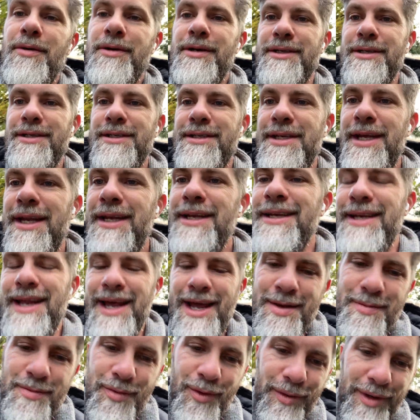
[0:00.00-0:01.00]

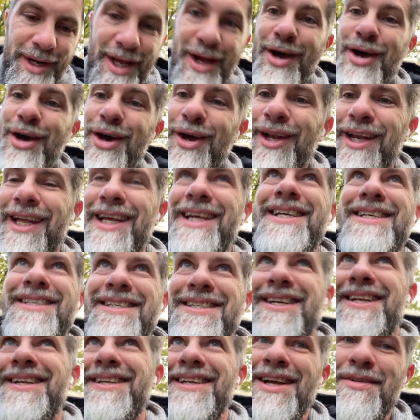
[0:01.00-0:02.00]
Sunday morning, early
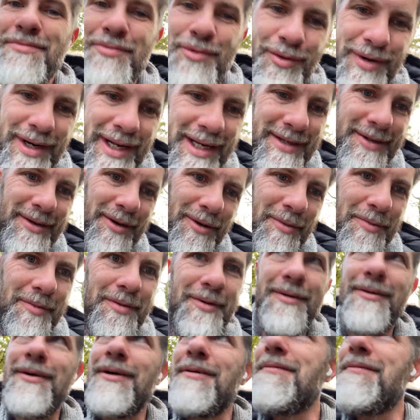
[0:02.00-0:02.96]
Sunday morning dog walk.